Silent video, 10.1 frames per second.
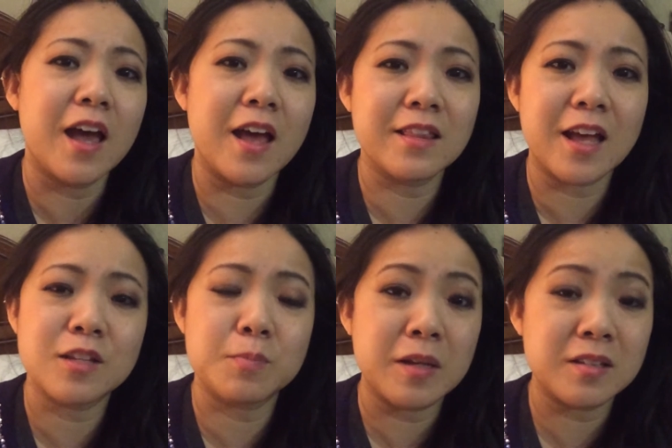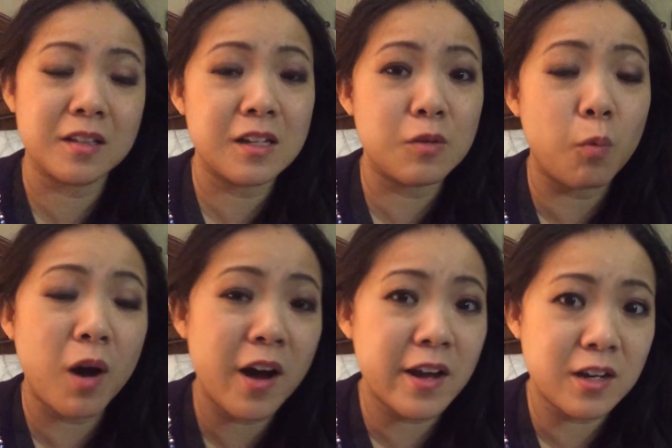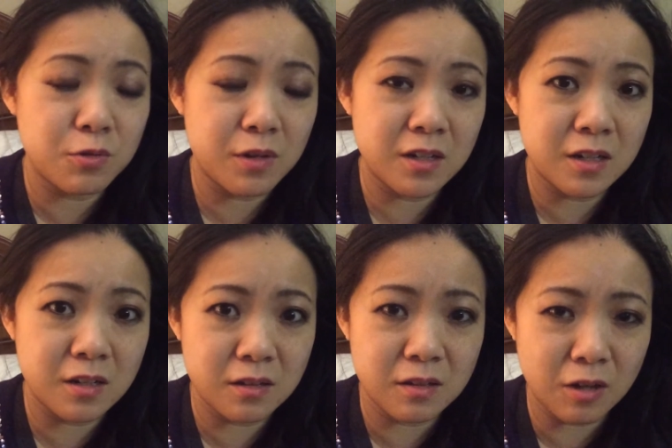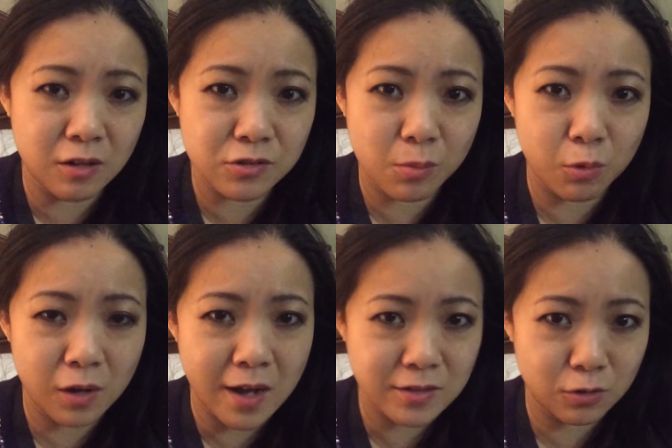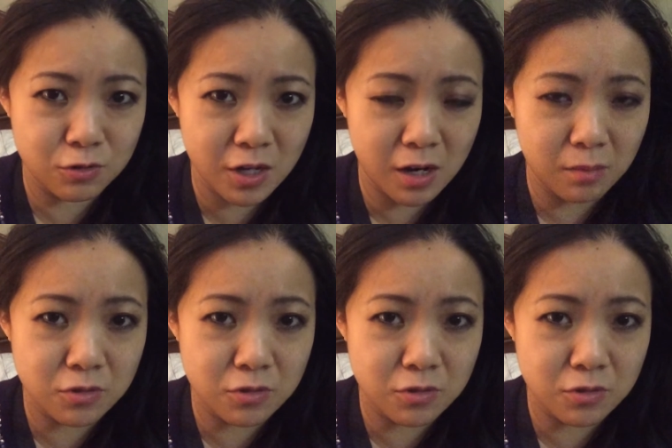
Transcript: And that's basically why I created the Ensemble Classical Jam,